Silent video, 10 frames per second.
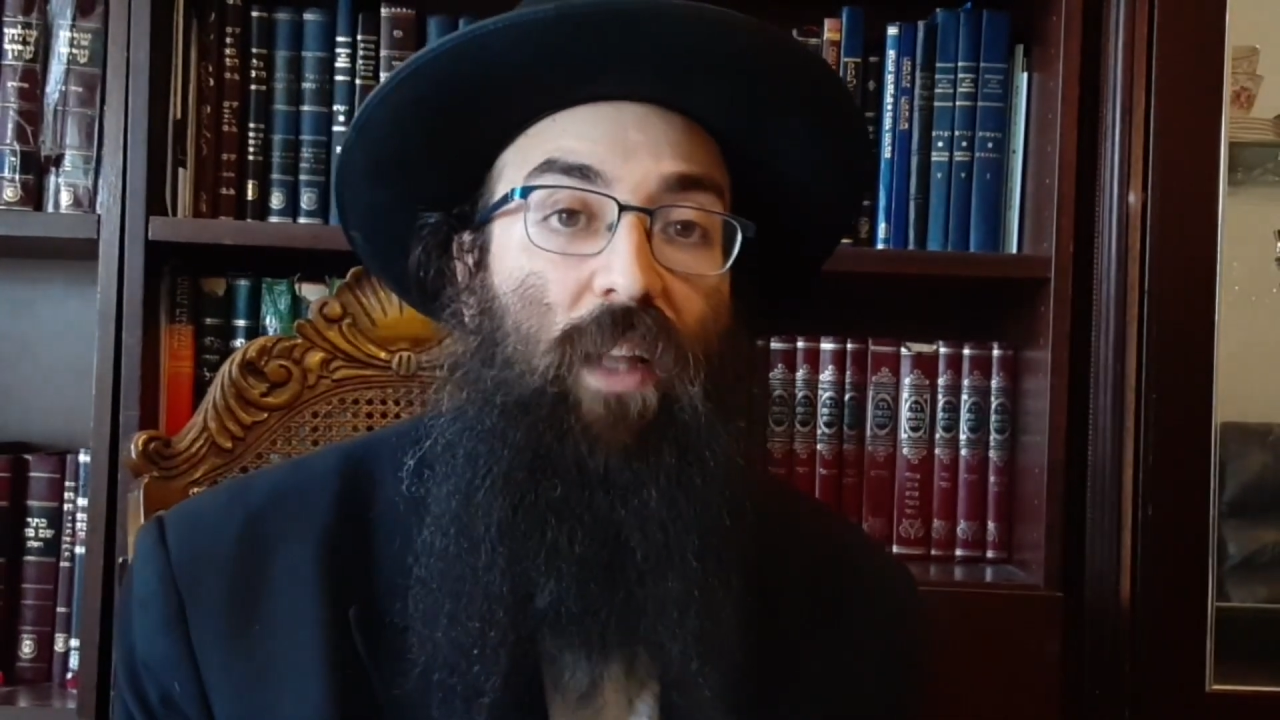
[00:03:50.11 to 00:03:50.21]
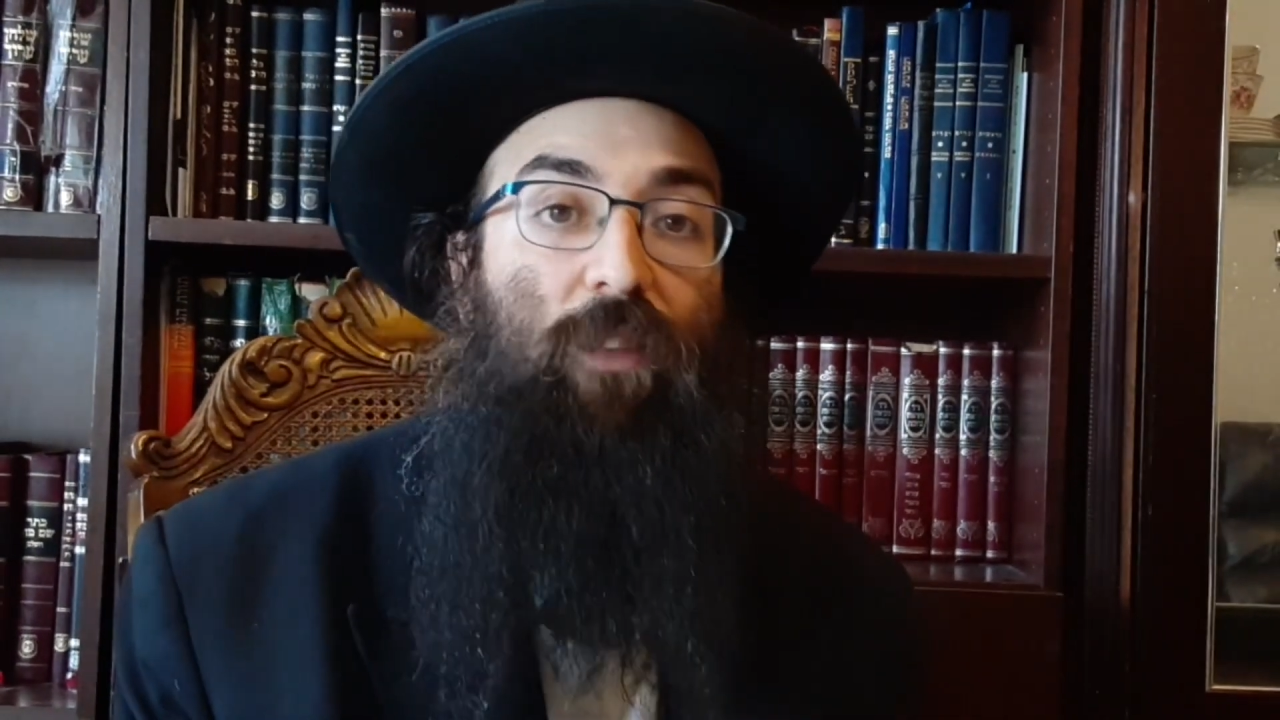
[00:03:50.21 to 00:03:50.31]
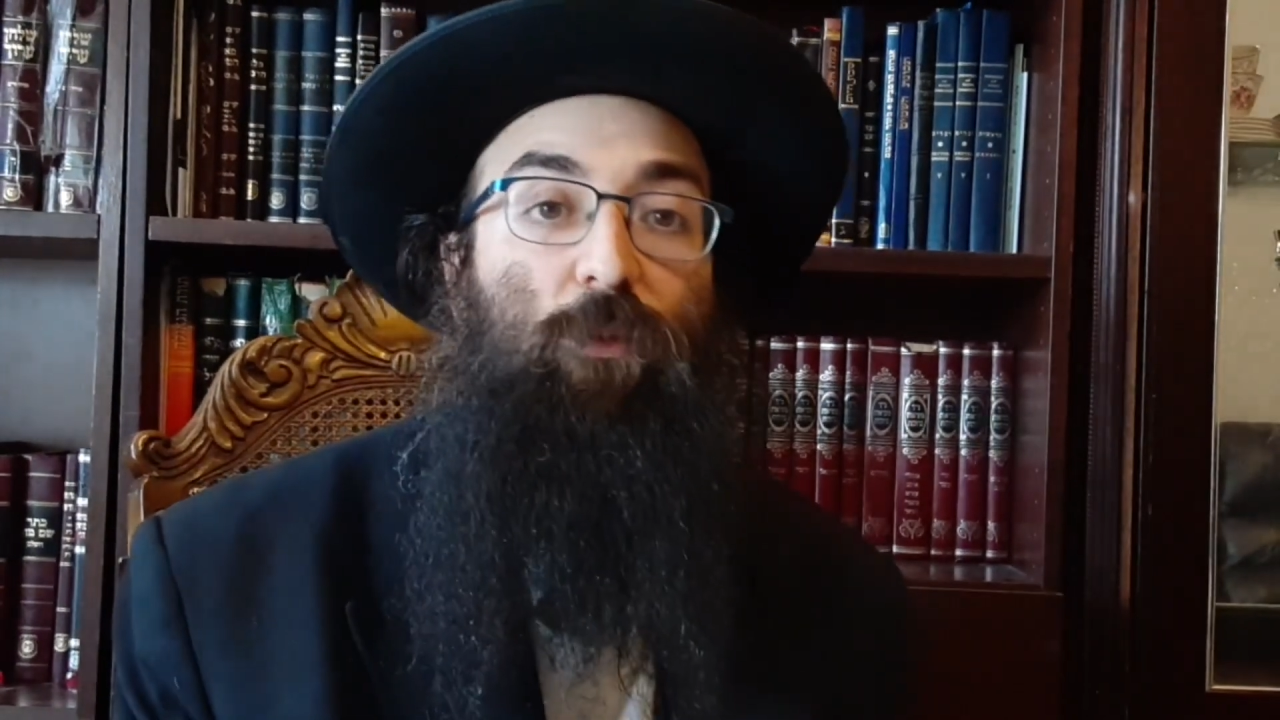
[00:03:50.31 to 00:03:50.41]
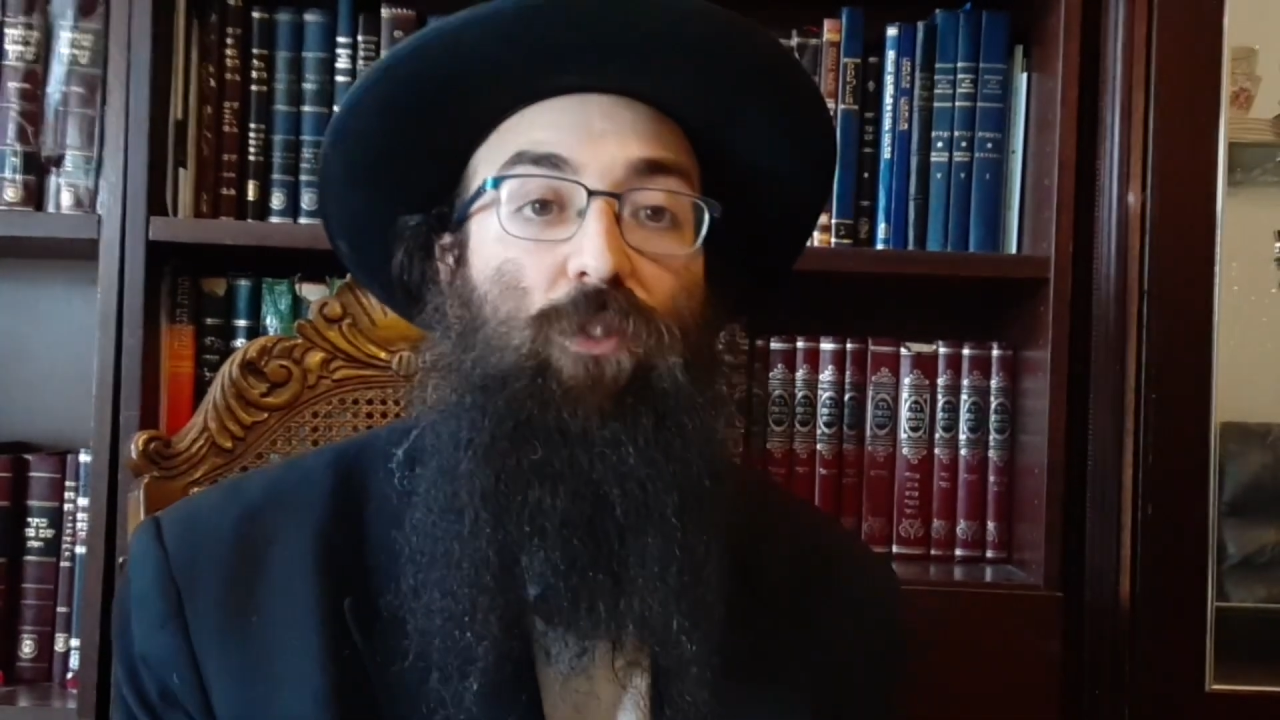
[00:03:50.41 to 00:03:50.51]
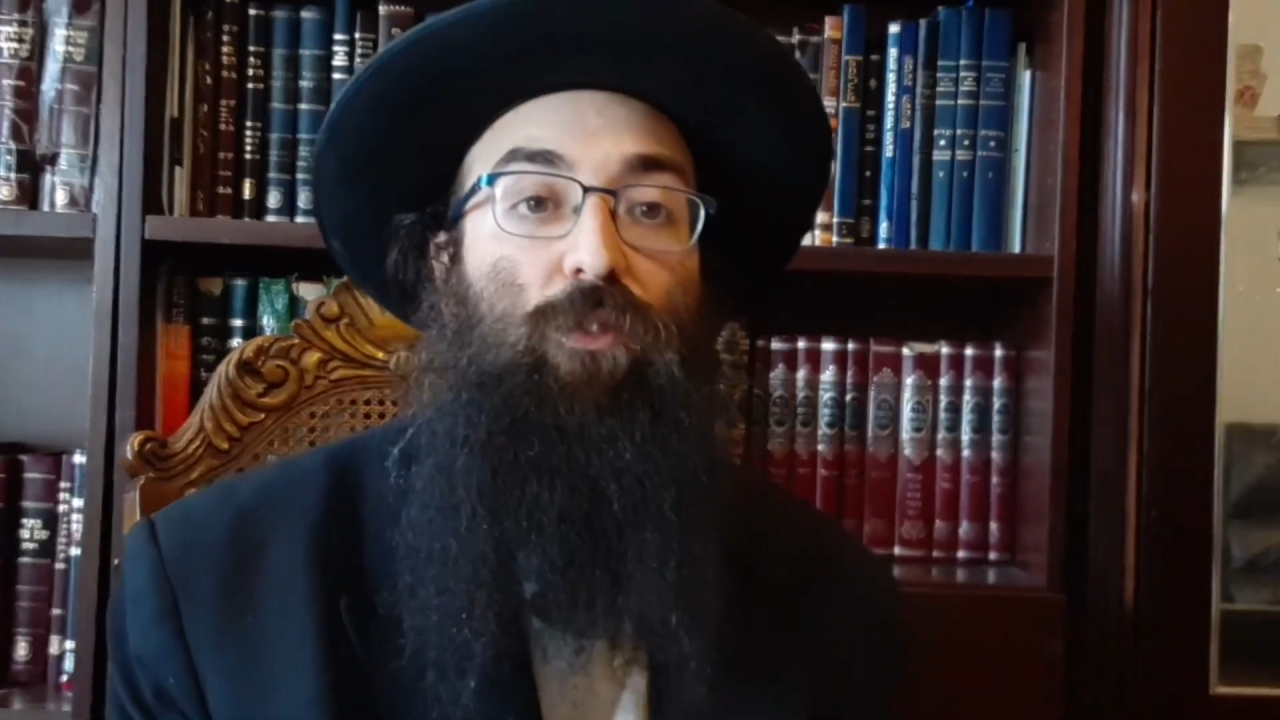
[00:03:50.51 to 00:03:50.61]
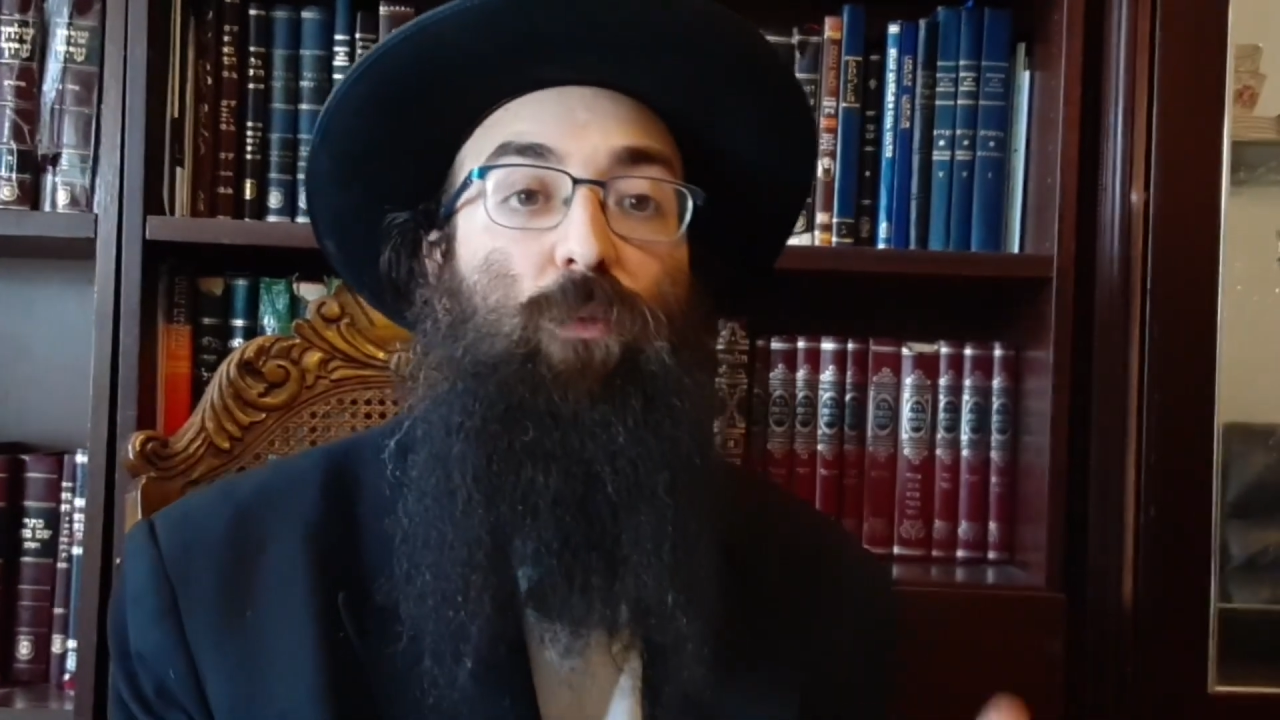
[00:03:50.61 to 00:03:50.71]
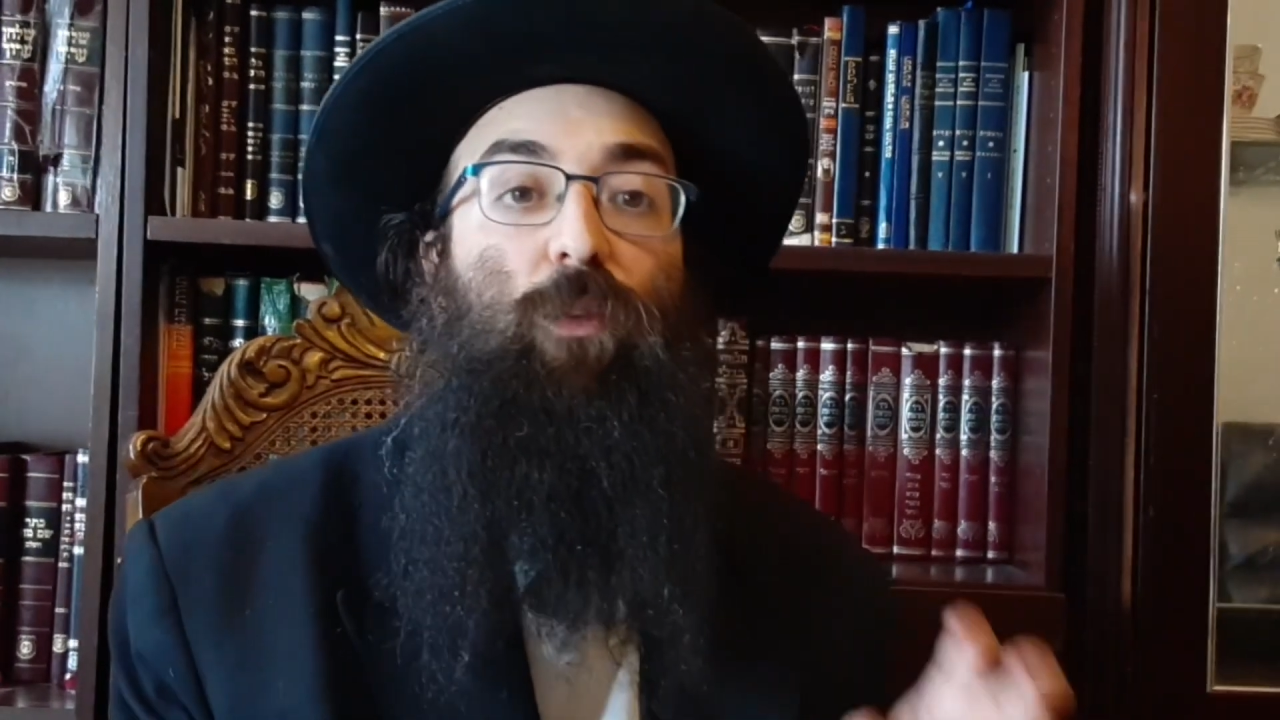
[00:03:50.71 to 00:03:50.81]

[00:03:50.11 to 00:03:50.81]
and there was too